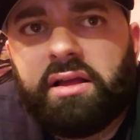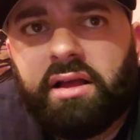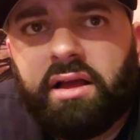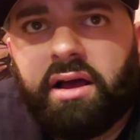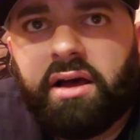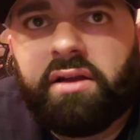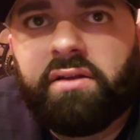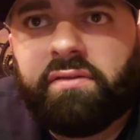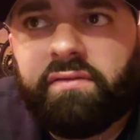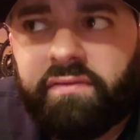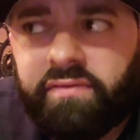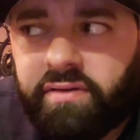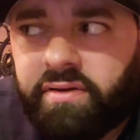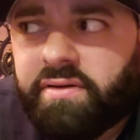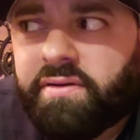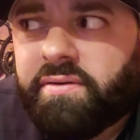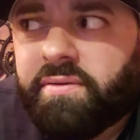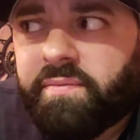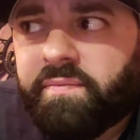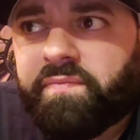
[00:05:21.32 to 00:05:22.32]
Out of
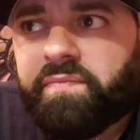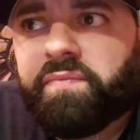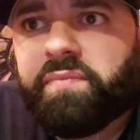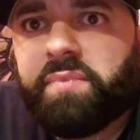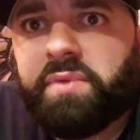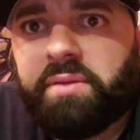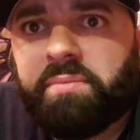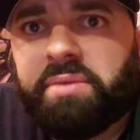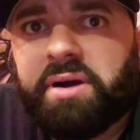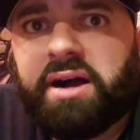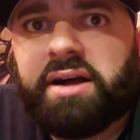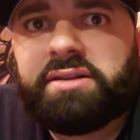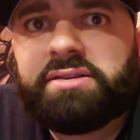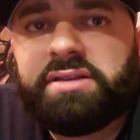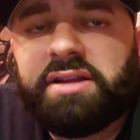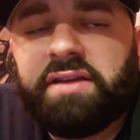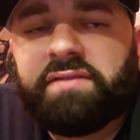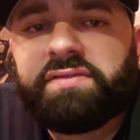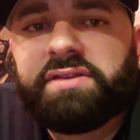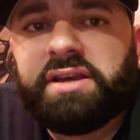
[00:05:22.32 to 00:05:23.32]
the pods that
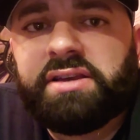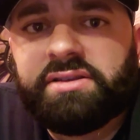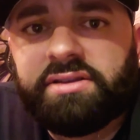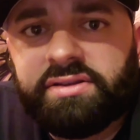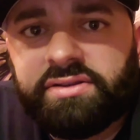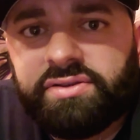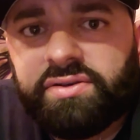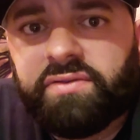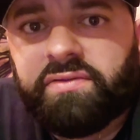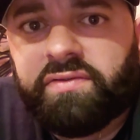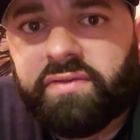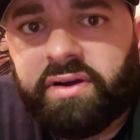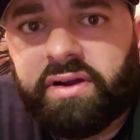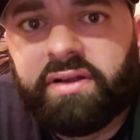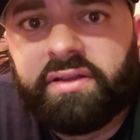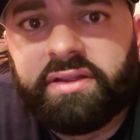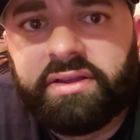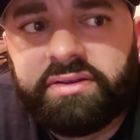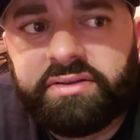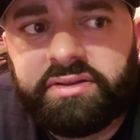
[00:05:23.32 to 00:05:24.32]
I've tasted so far,
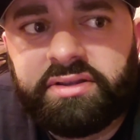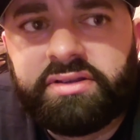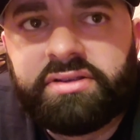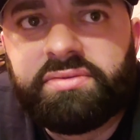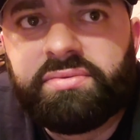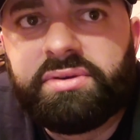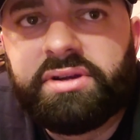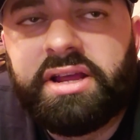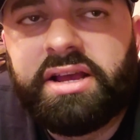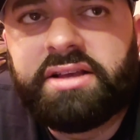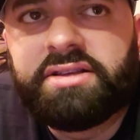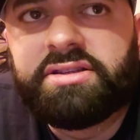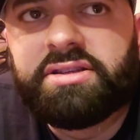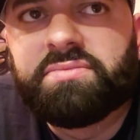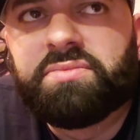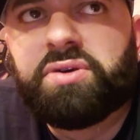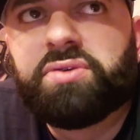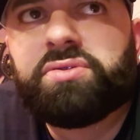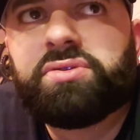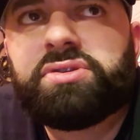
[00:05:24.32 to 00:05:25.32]
this one has the
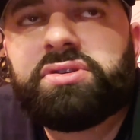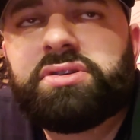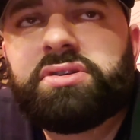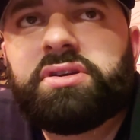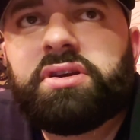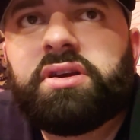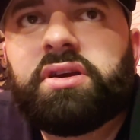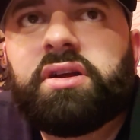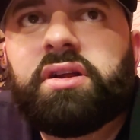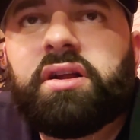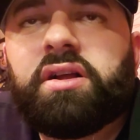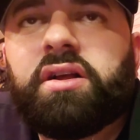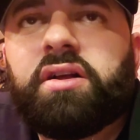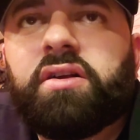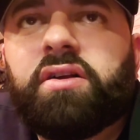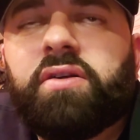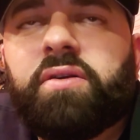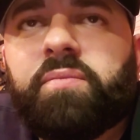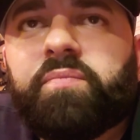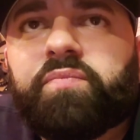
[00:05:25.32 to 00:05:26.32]
most
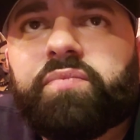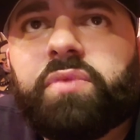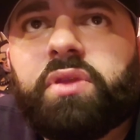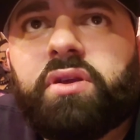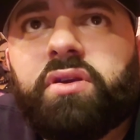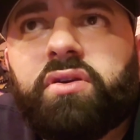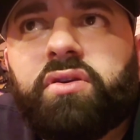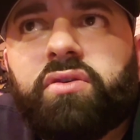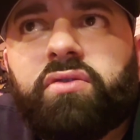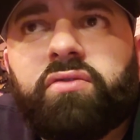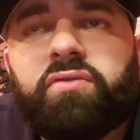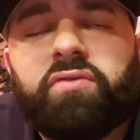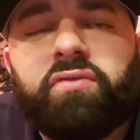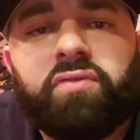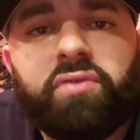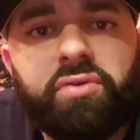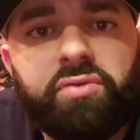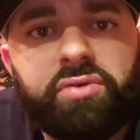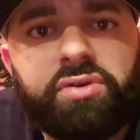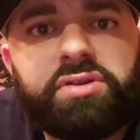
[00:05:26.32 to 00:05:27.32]

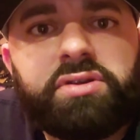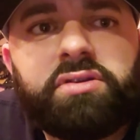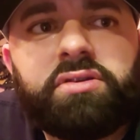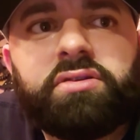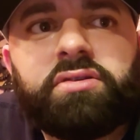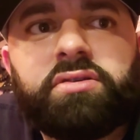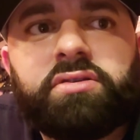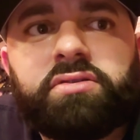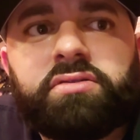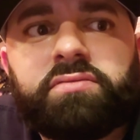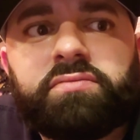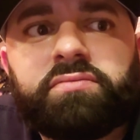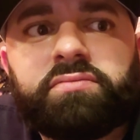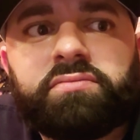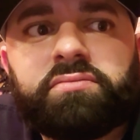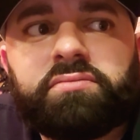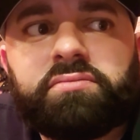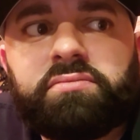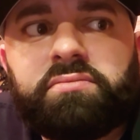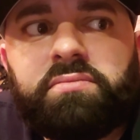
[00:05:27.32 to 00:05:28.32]
fruit
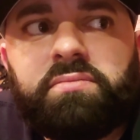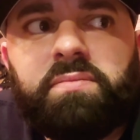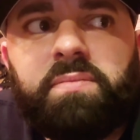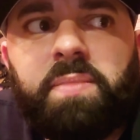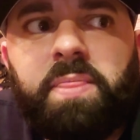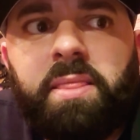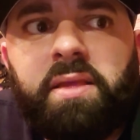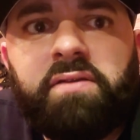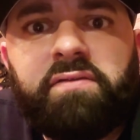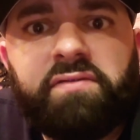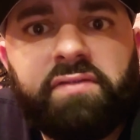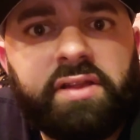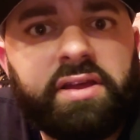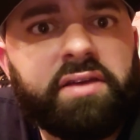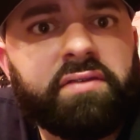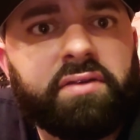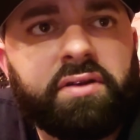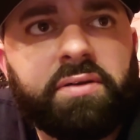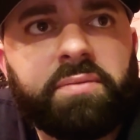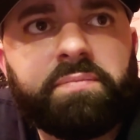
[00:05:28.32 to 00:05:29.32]

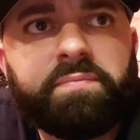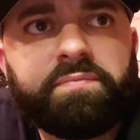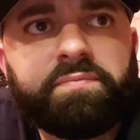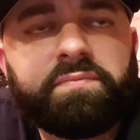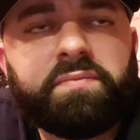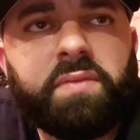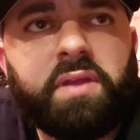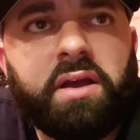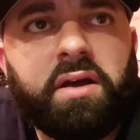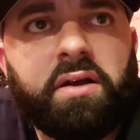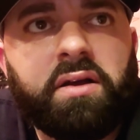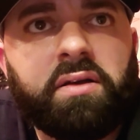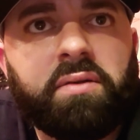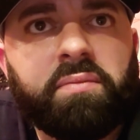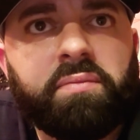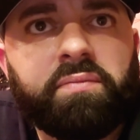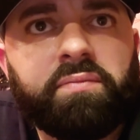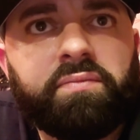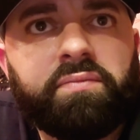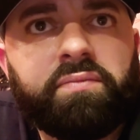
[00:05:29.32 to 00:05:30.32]
flavor,
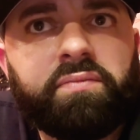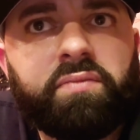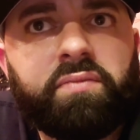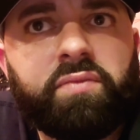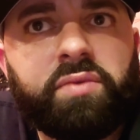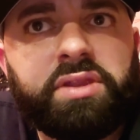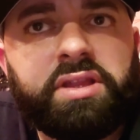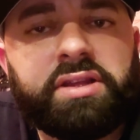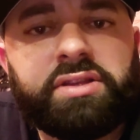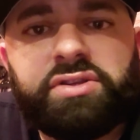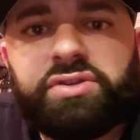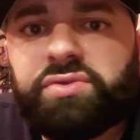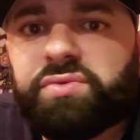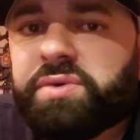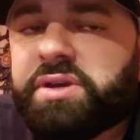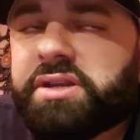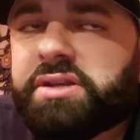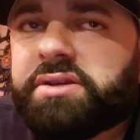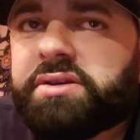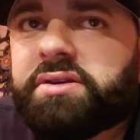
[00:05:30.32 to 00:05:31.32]
with that
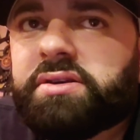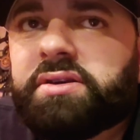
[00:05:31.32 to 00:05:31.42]
sweet.